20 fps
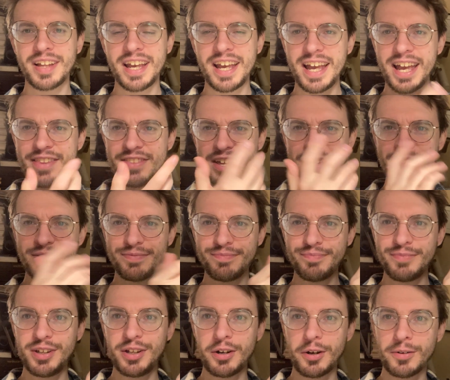and then
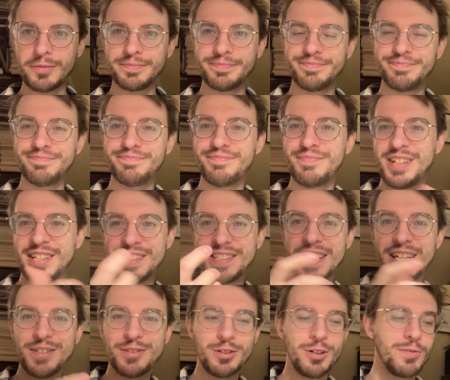the
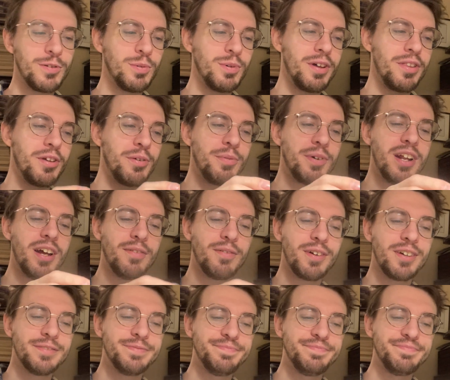scene's over with or
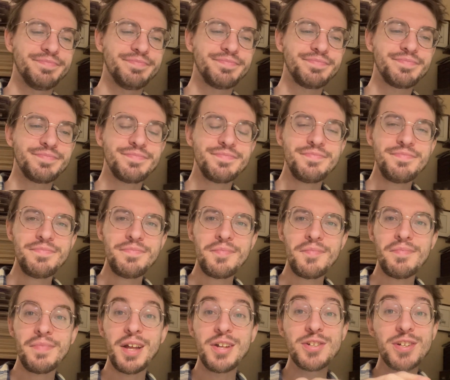whatever.
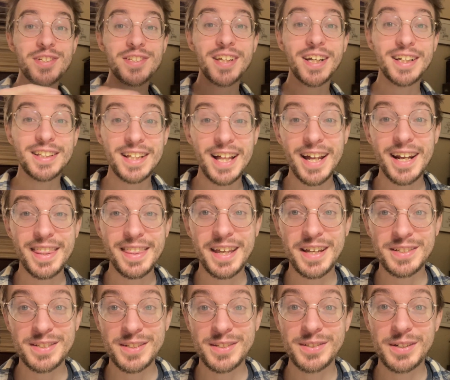Just like a lot of things
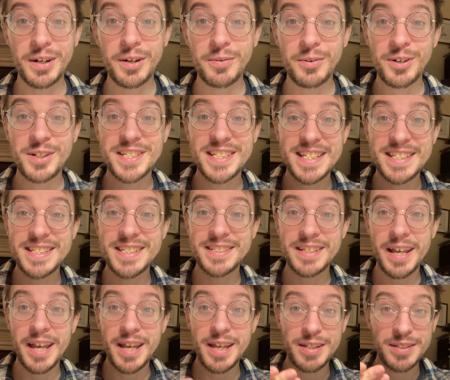in Star Wars, this is
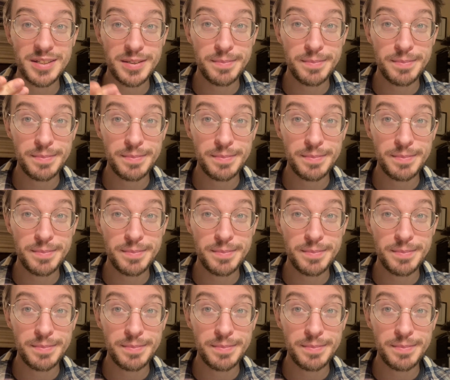a